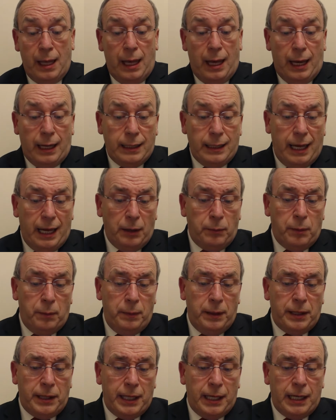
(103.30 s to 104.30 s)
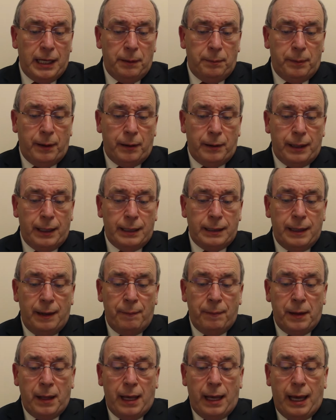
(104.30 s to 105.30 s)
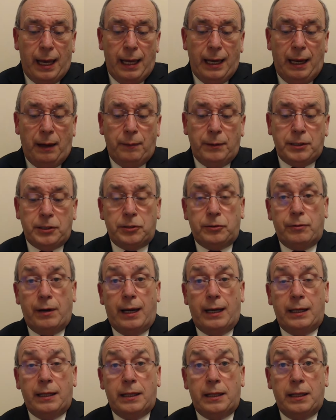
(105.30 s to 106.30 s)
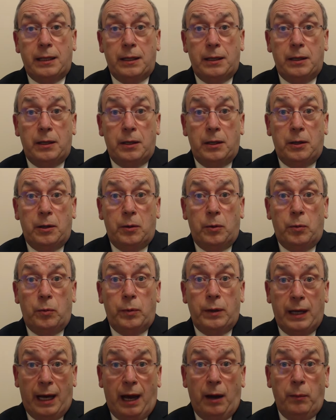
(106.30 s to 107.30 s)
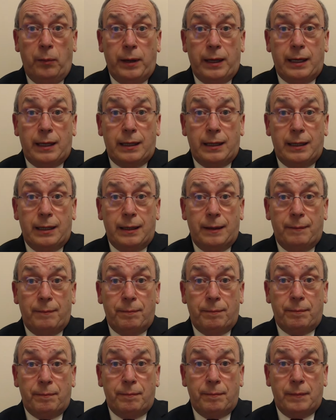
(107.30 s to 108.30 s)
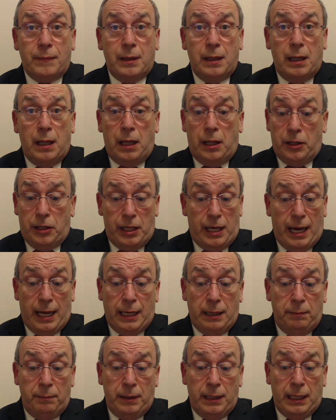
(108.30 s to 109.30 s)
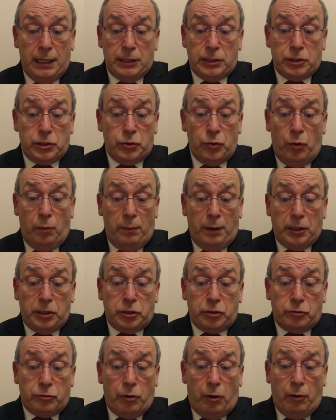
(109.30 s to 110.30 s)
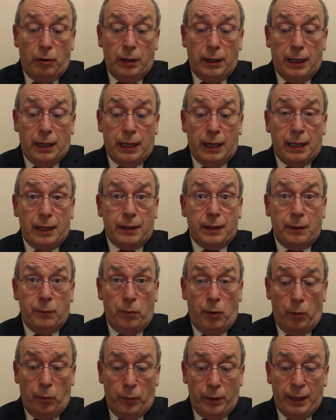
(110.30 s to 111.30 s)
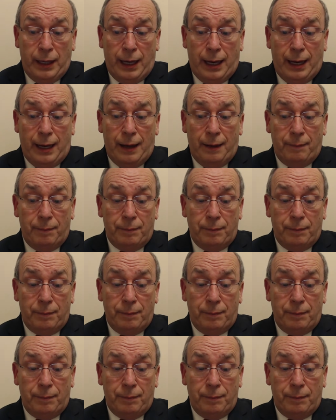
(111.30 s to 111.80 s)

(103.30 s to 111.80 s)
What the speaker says: And yet when we think about it, in our strength, we are weak. The enemy is so much stronger than what we are.